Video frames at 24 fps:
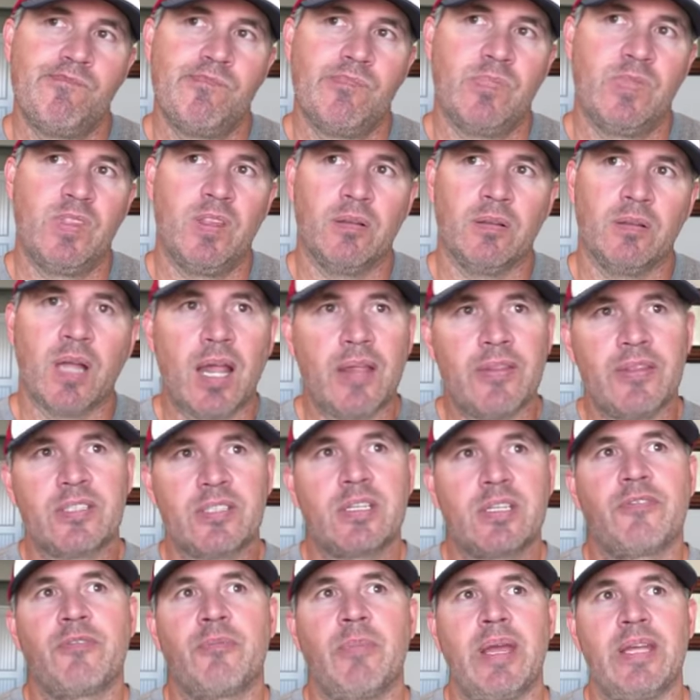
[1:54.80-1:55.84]
a lot of this
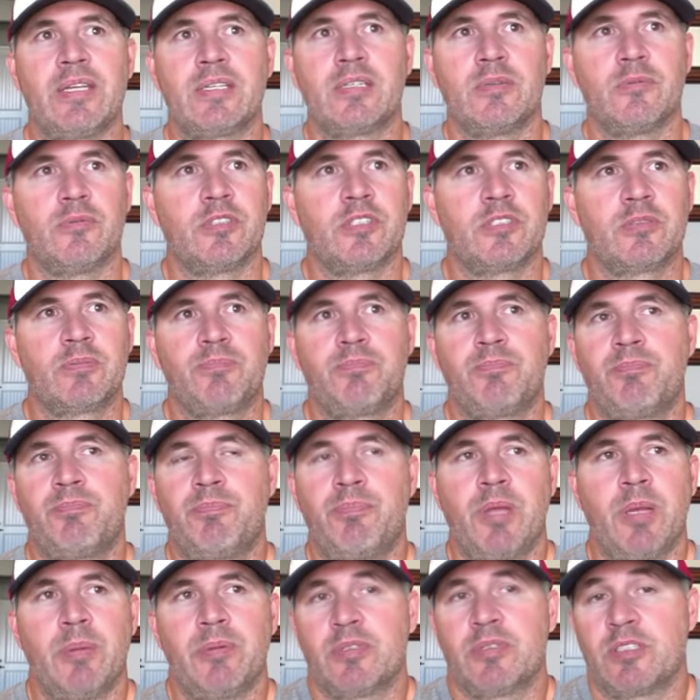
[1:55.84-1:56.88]
information was
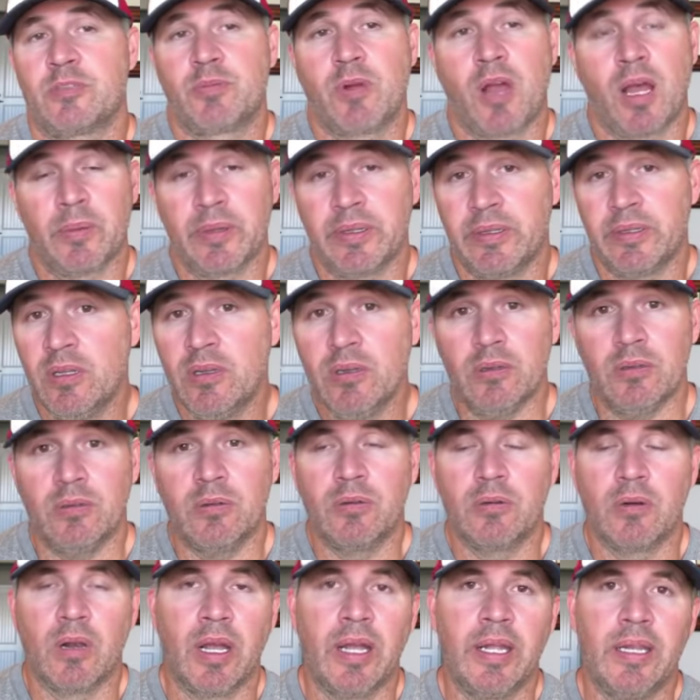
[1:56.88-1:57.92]
people just probably knew,
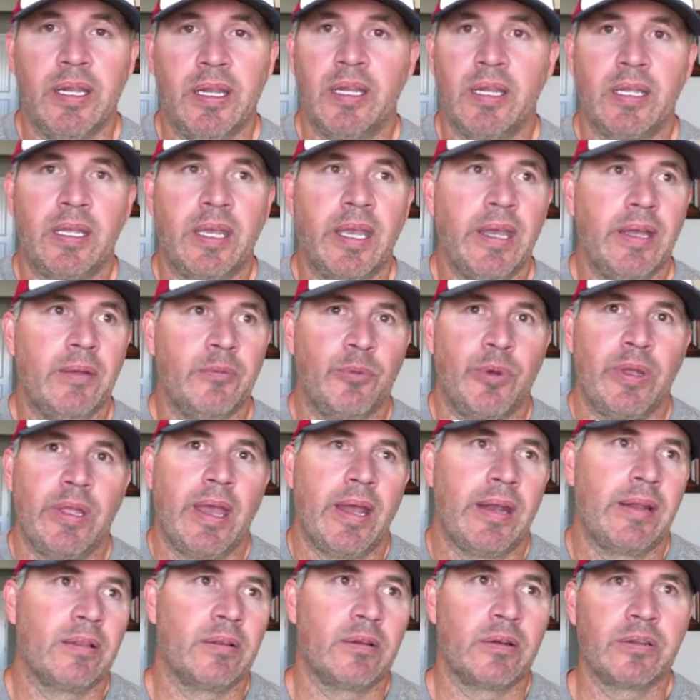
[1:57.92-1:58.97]
right? And again, we had
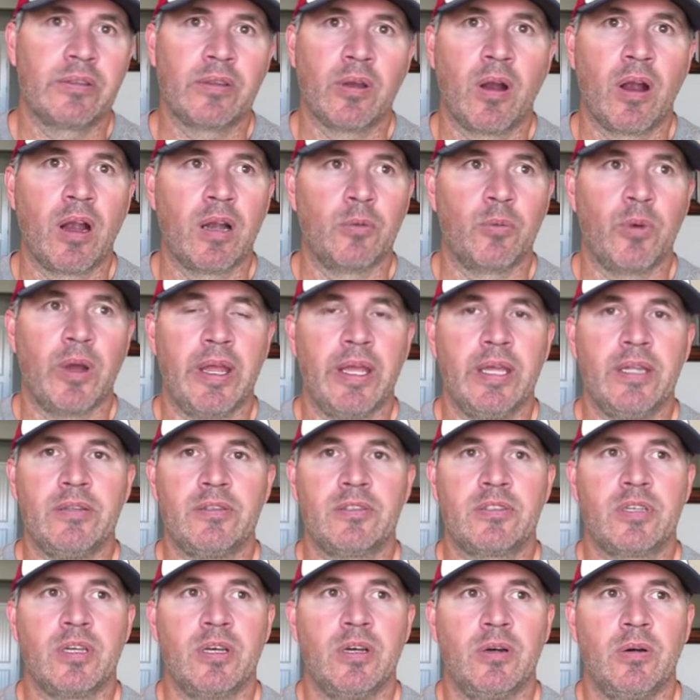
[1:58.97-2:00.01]
to learn it the hard way. And
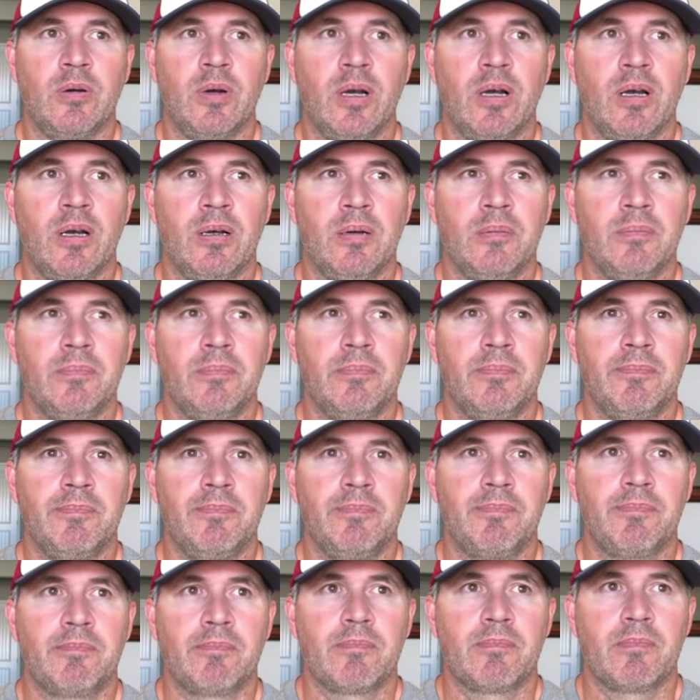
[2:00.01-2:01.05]
so,
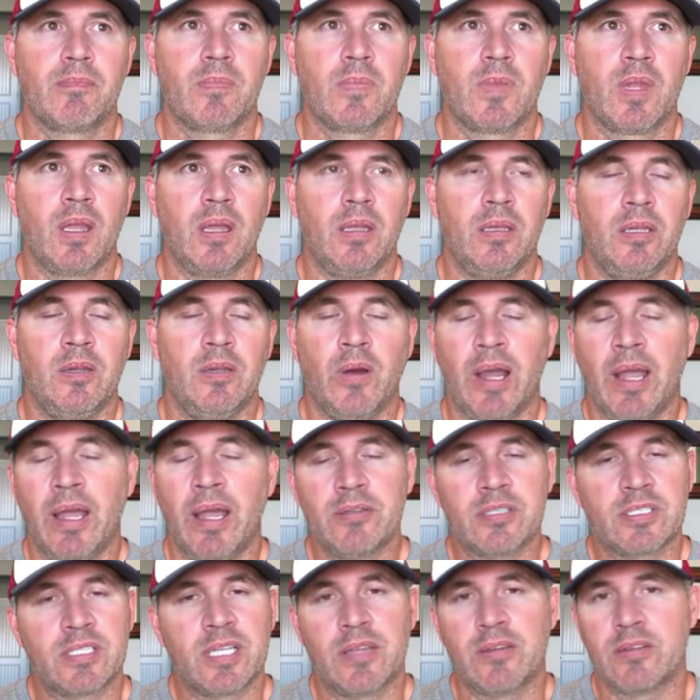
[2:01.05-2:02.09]
I
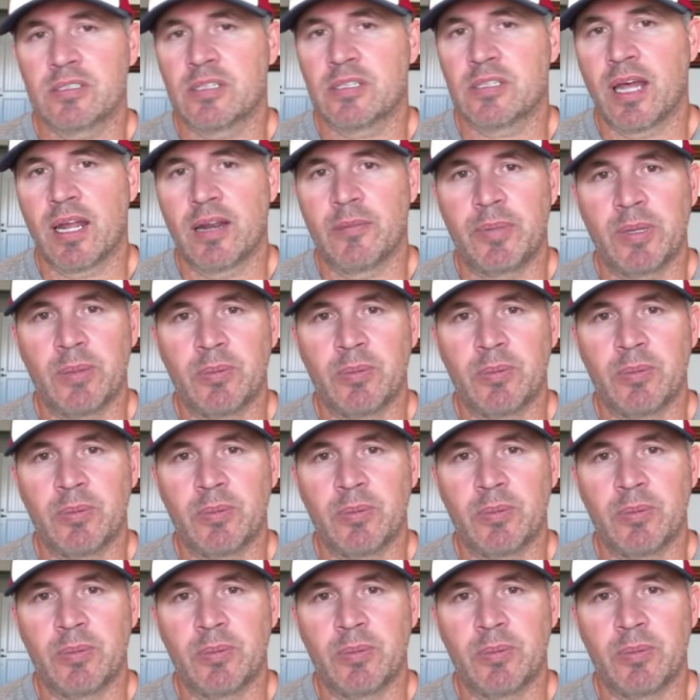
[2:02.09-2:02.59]
understand there's a lot of people